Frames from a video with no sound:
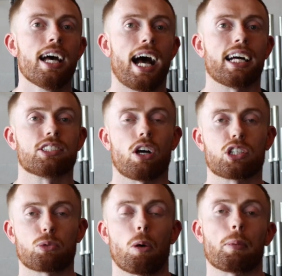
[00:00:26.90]
as our
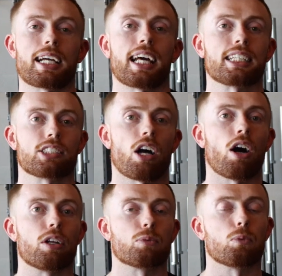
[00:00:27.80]
squat mechanics
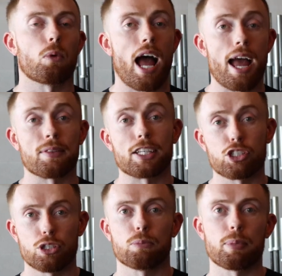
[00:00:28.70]
aren't how they
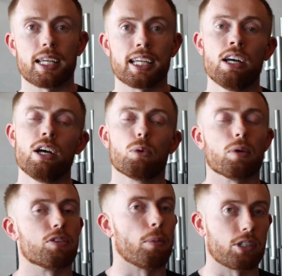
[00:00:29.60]
should be,
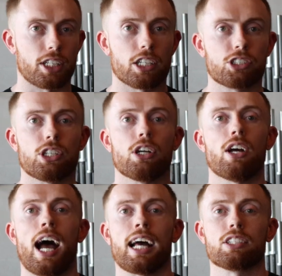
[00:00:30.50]
with the musculature
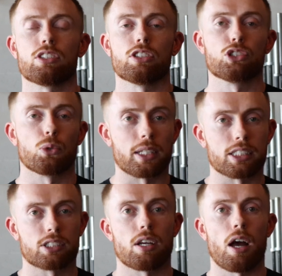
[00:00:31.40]
and the
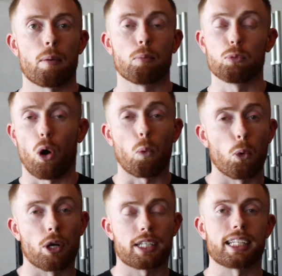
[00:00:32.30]
joint not
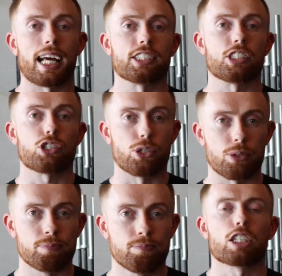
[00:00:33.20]
working as it
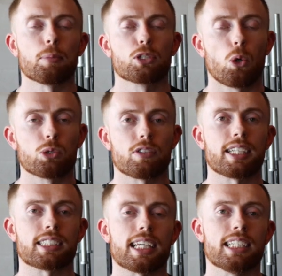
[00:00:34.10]
should. Common cause of
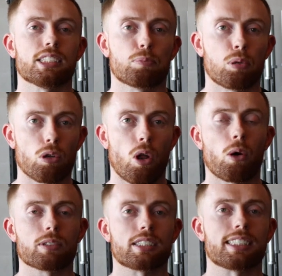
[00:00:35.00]
this is
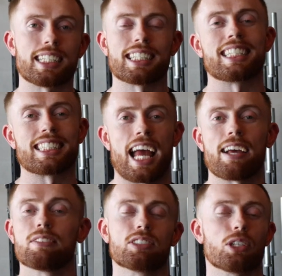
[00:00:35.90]
prolonged sitting
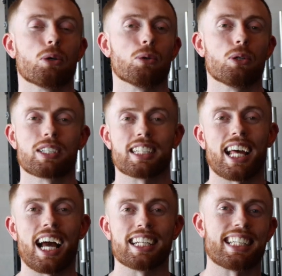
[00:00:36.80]
down, so looking
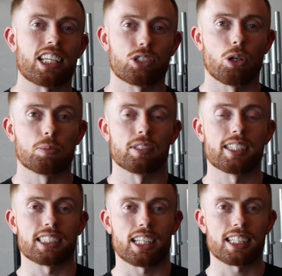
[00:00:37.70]
at desk jobs and
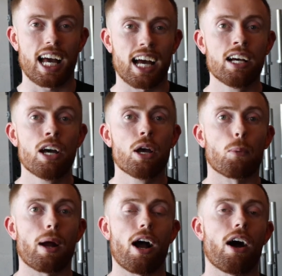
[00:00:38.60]
things like that,
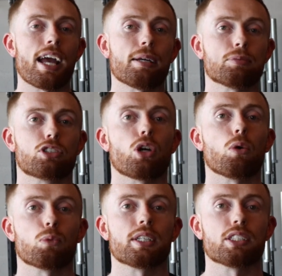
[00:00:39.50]
where our hips
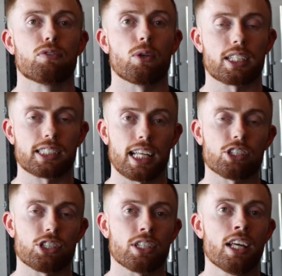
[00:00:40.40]
don't reach full
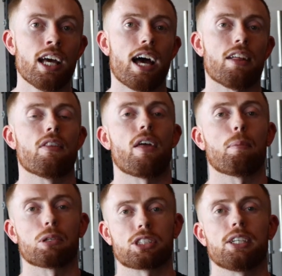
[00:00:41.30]
extension, and then that
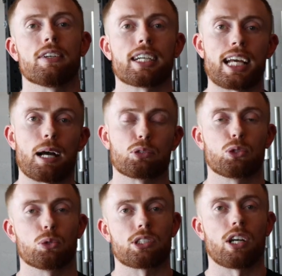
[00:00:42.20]
posterior
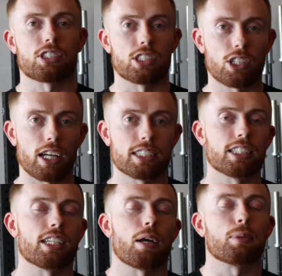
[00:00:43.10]
capsule starts to
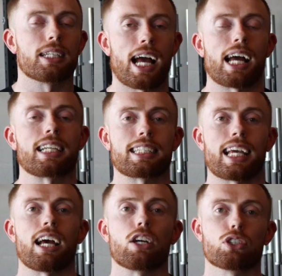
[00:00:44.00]
tighten and we can't
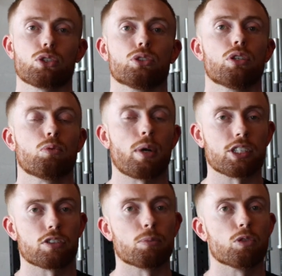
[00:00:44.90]
get a good
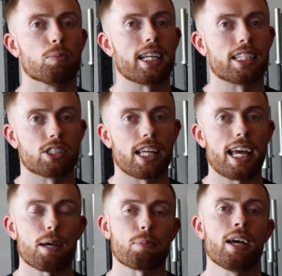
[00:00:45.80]
range of movement into the
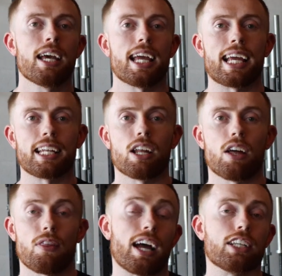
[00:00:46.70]
hip in
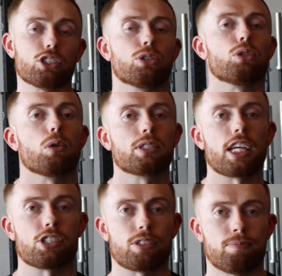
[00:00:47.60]
that internal
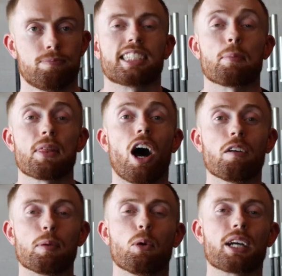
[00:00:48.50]
rotation. It's something that I've
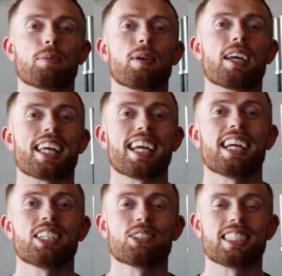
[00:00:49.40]
been working with. Here
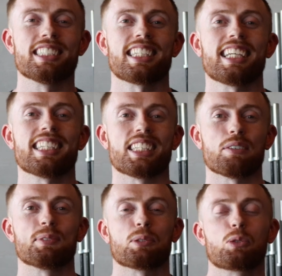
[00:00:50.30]
you can see the
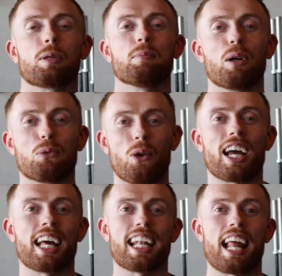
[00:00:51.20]
difference between my right
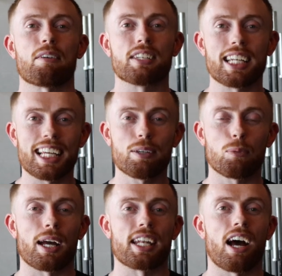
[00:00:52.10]
and left knee
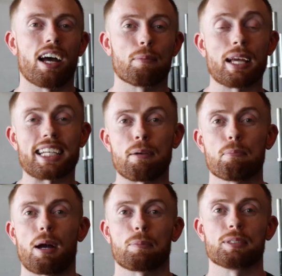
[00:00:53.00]
when I make
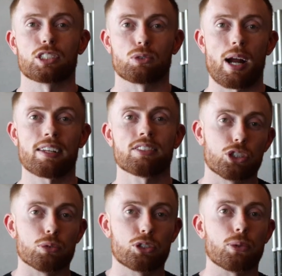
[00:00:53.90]
impact with the ground.
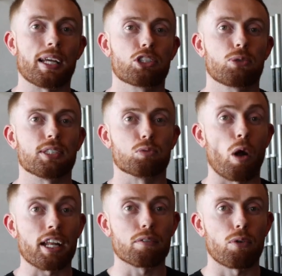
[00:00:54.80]
Due to increased
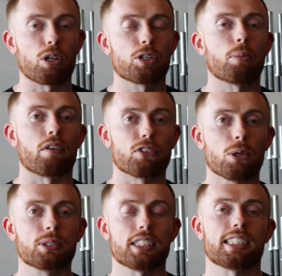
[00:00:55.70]
running volume, I've
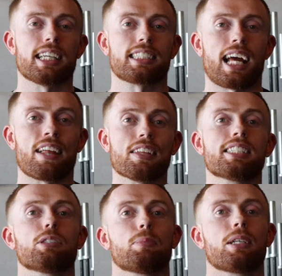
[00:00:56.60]
noticed this, and
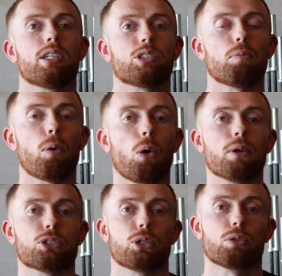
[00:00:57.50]
this is because of poor
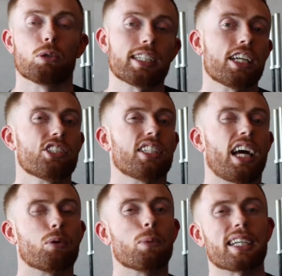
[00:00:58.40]
internal rotation
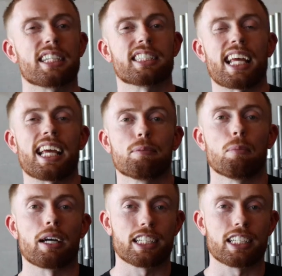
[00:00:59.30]
and a weakness in my